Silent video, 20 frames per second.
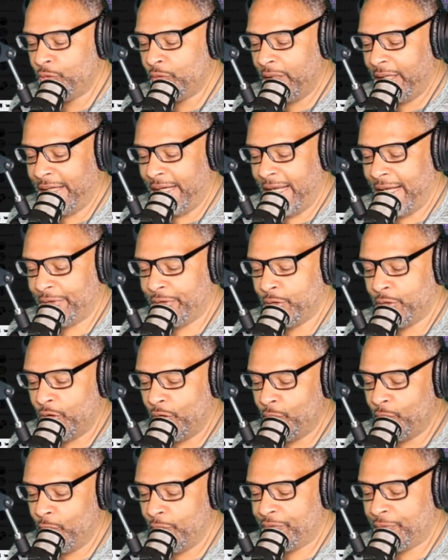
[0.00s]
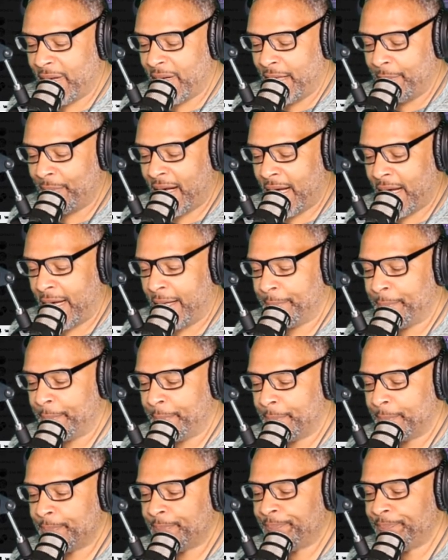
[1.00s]
and had to go with my mom.
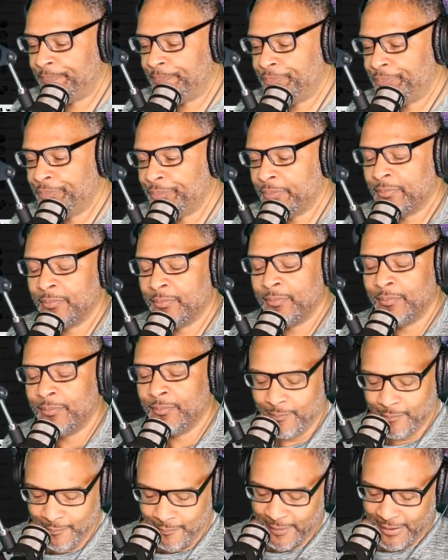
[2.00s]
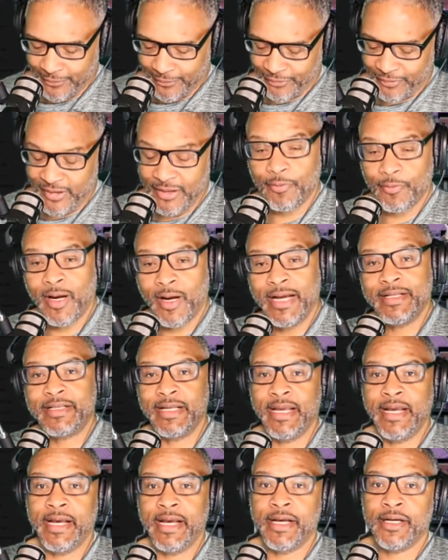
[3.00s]
Now, see, right
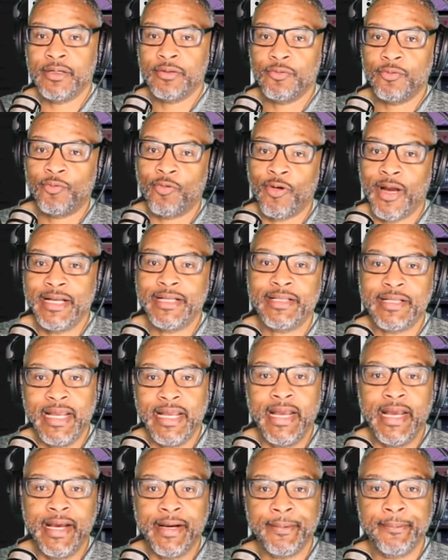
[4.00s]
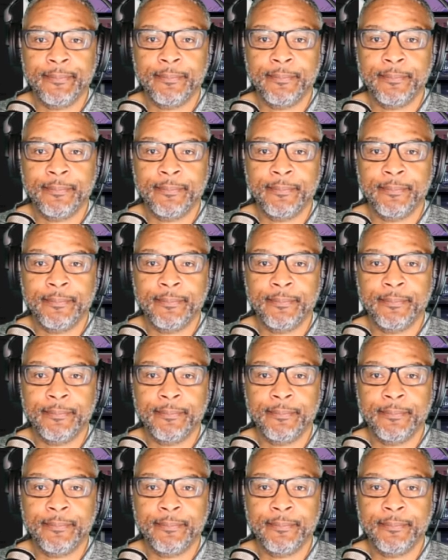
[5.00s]
there, right there,